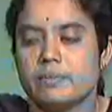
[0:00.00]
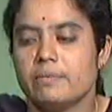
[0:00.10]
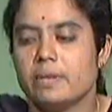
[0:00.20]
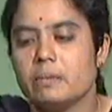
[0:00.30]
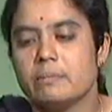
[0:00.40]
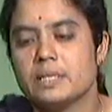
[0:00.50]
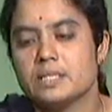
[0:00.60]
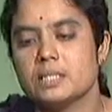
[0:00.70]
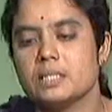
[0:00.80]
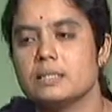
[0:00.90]
we will
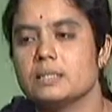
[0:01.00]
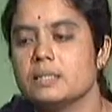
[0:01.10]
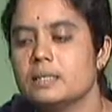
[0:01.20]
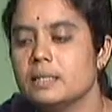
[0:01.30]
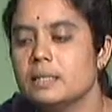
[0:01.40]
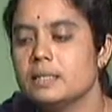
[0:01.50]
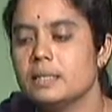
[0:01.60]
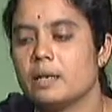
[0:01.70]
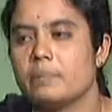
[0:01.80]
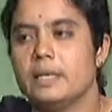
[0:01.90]
measure the
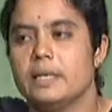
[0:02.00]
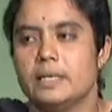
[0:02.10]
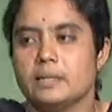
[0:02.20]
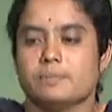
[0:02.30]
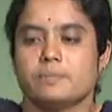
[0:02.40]
turbidity